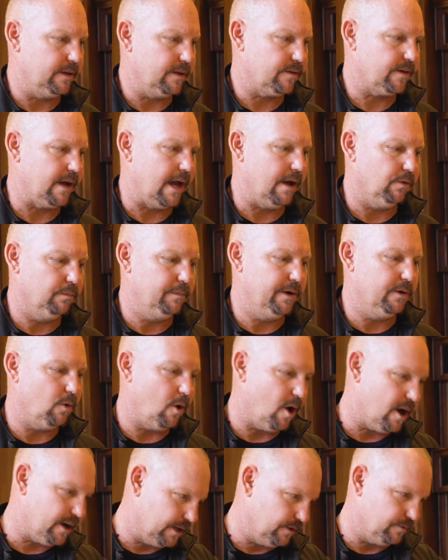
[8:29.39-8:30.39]
This guy will be
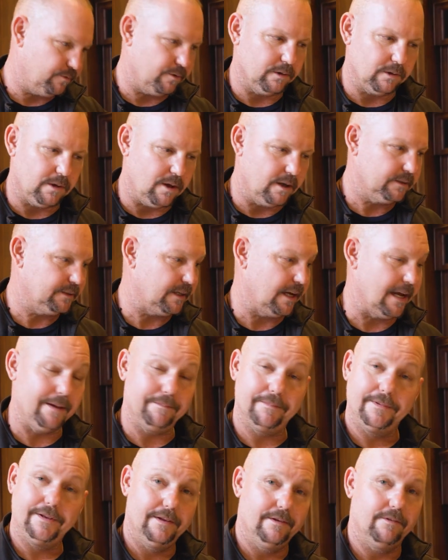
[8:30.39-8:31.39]
walking for a long
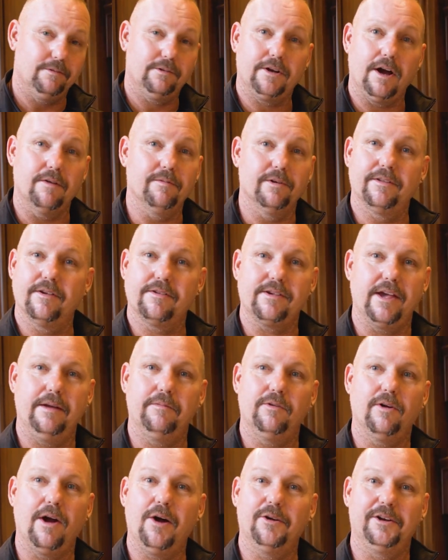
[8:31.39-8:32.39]
time, covering the
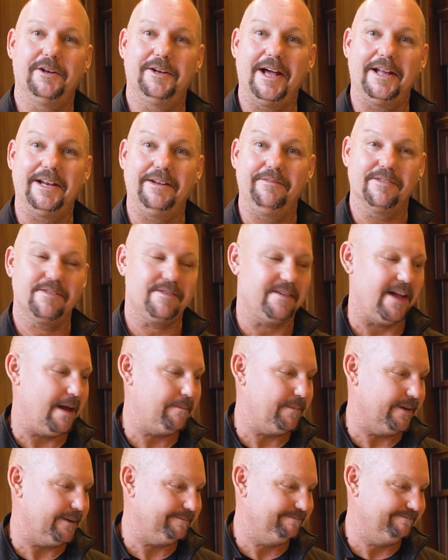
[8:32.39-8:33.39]
same ground and not even
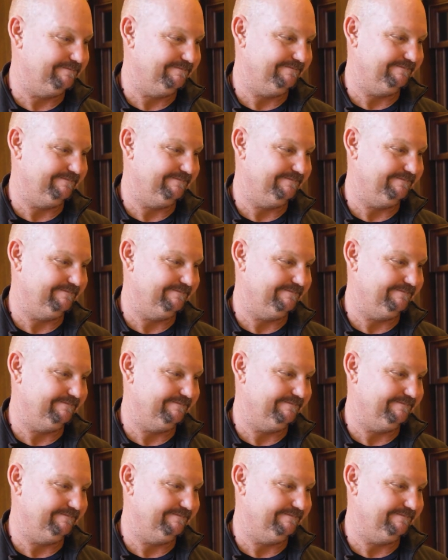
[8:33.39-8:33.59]
stopping.